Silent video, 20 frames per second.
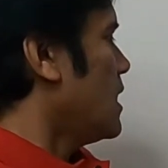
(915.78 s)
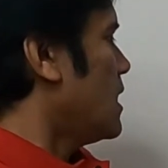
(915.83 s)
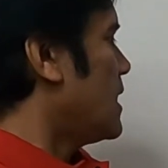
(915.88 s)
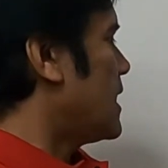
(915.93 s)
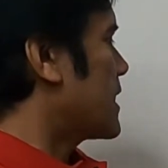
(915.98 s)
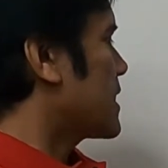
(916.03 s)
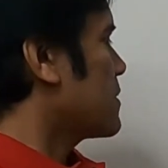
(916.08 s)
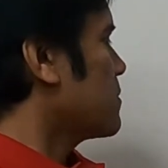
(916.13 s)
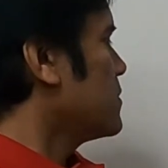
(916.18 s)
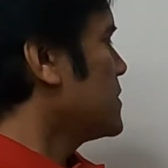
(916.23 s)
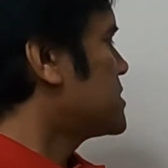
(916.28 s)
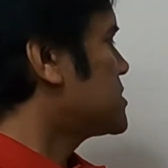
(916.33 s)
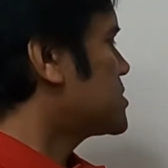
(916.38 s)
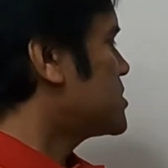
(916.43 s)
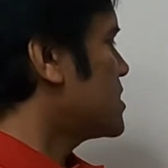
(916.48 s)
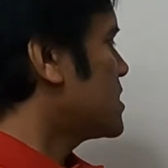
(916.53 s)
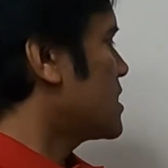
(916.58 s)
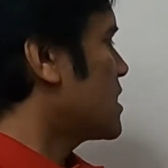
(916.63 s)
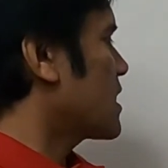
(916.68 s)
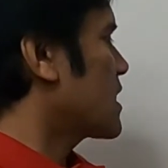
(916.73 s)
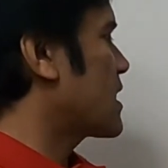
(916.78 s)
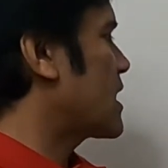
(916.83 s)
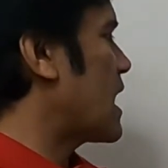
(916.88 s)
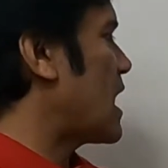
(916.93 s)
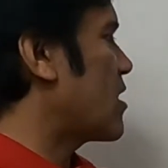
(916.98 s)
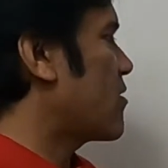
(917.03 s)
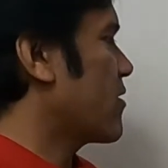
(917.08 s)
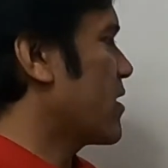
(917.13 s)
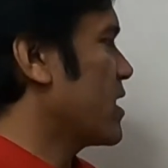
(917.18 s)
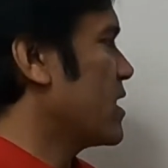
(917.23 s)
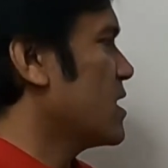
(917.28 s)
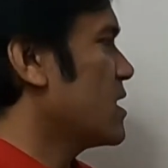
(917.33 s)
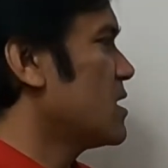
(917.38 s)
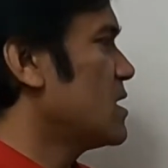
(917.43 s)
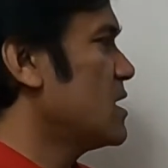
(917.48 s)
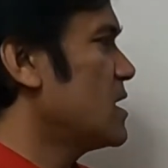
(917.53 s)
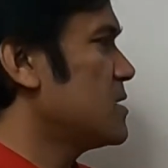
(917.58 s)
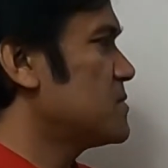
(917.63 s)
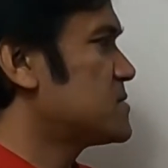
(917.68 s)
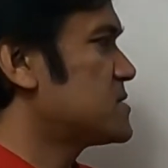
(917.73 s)
Like Mr. Gary
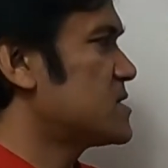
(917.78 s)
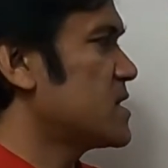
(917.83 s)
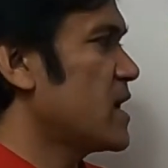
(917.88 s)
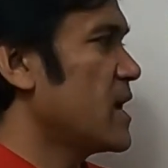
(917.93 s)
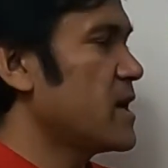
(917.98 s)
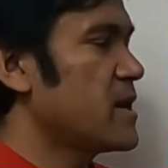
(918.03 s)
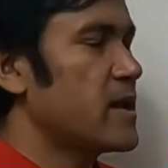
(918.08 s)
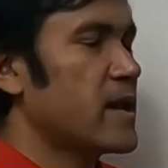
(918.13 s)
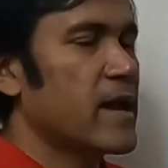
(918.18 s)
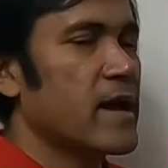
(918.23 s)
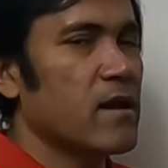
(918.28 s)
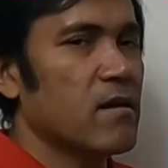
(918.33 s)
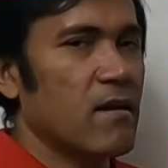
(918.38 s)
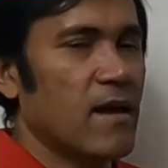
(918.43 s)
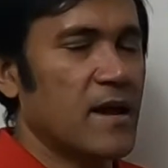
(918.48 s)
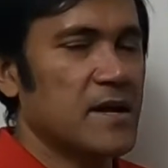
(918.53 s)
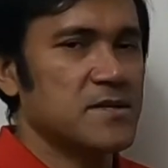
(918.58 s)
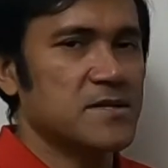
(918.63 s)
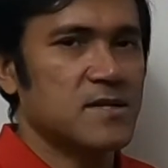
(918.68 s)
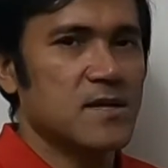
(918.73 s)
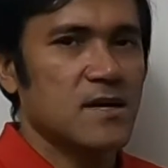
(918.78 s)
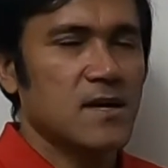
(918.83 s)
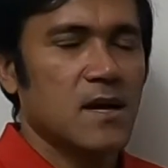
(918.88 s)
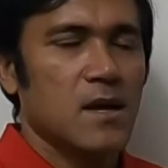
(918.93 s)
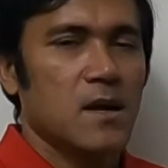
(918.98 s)
lives in England.